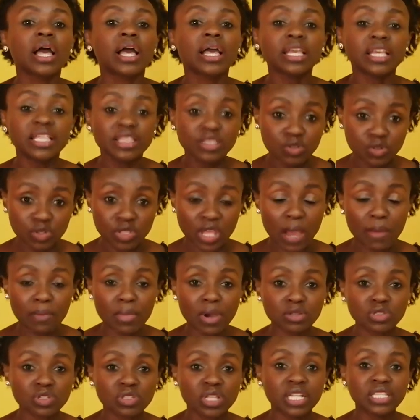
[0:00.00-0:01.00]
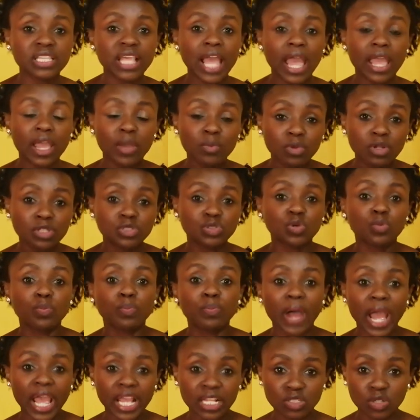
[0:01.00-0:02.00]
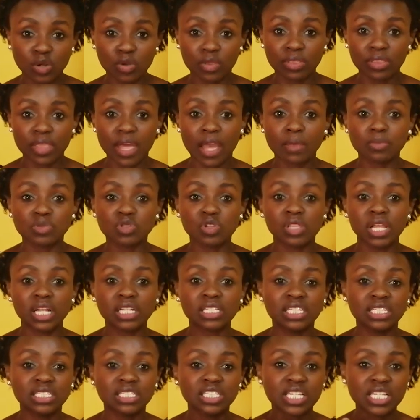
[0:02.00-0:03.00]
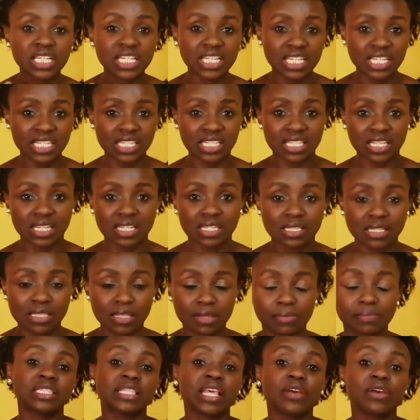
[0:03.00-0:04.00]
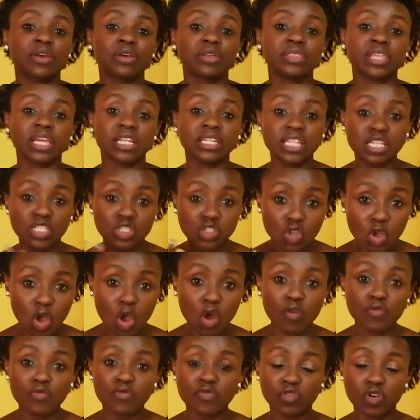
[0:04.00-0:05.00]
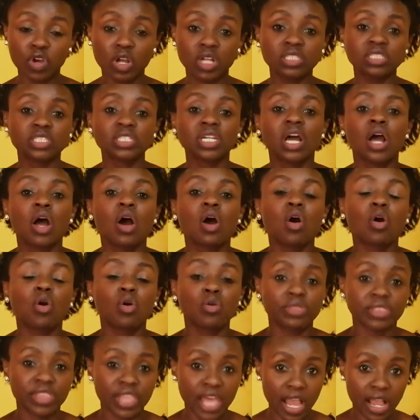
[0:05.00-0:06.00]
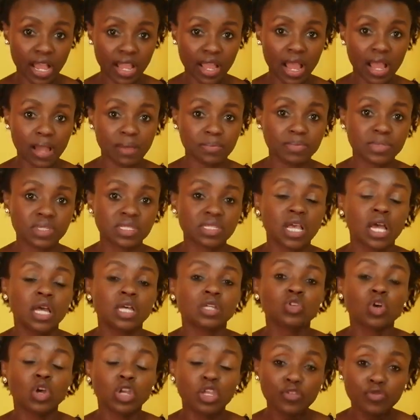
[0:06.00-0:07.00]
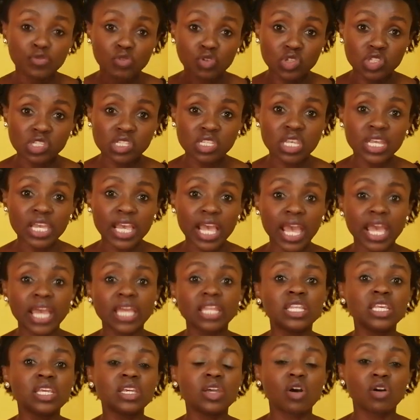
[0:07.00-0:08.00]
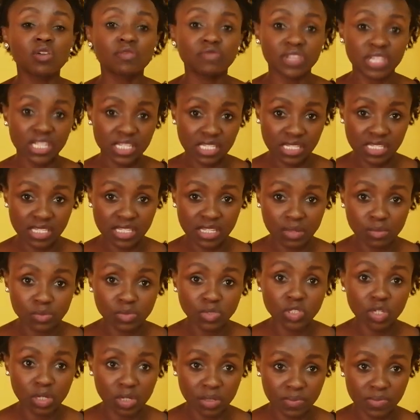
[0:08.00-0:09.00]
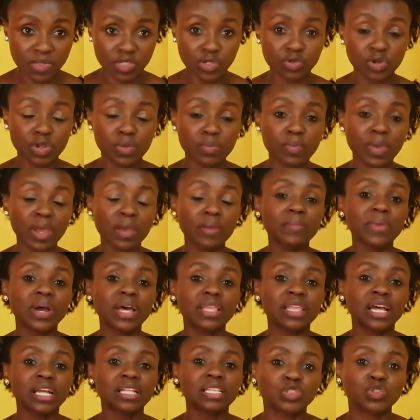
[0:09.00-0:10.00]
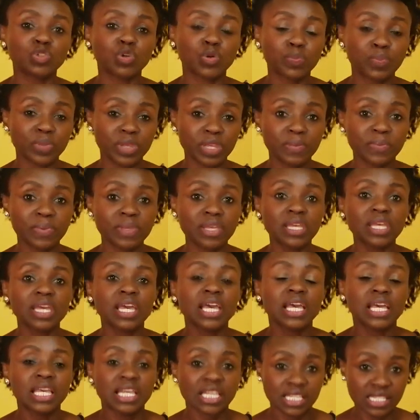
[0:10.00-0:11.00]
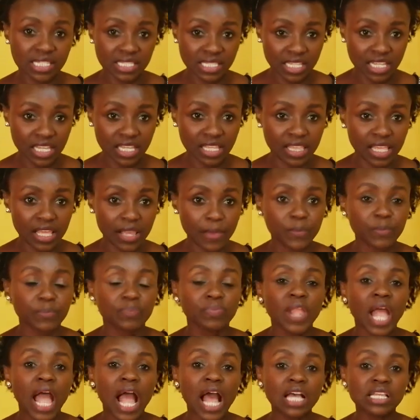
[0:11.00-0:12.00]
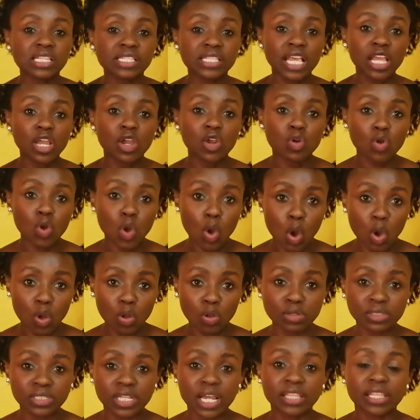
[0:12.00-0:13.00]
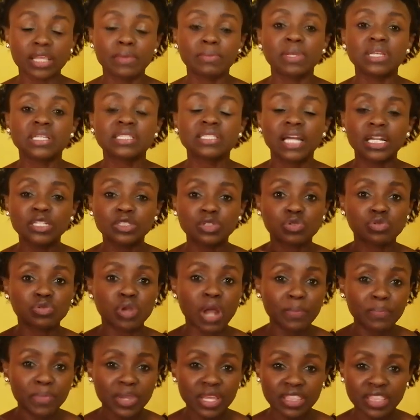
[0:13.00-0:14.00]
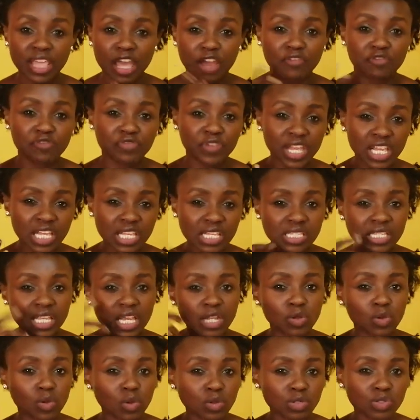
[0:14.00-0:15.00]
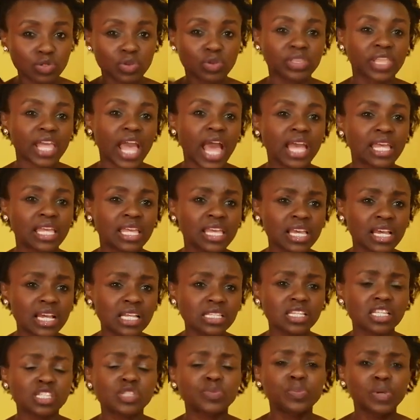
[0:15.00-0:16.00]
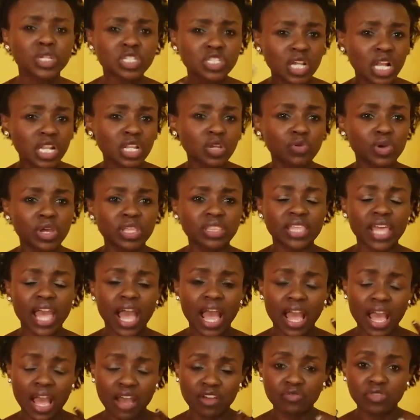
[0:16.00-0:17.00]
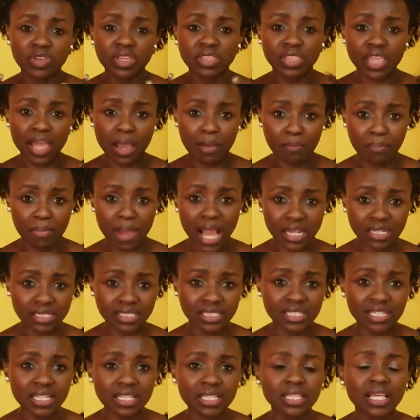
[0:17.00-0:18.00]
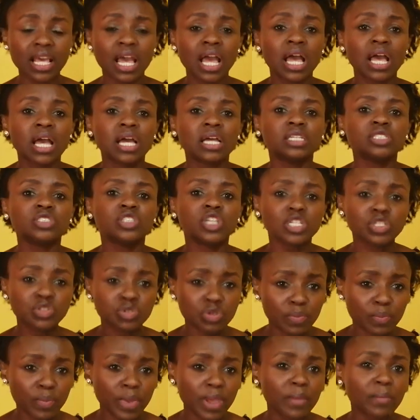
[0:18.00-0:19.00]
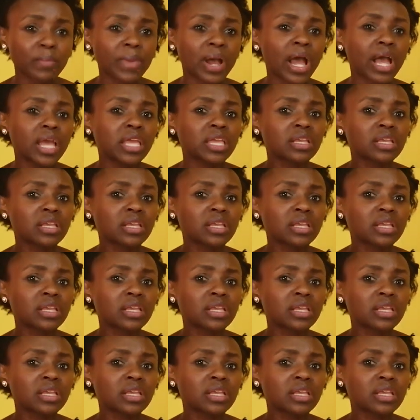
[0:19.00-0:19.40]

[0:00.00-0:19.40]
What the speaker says: into their mouth so that they are able to bite on them so that it eases the discomfort on their gums. So if you see any of these symptoms, remember that your baby is teething. As they grow older, they may start rubbing their face and also their ears, especially when they are having their back teeth. Just remember,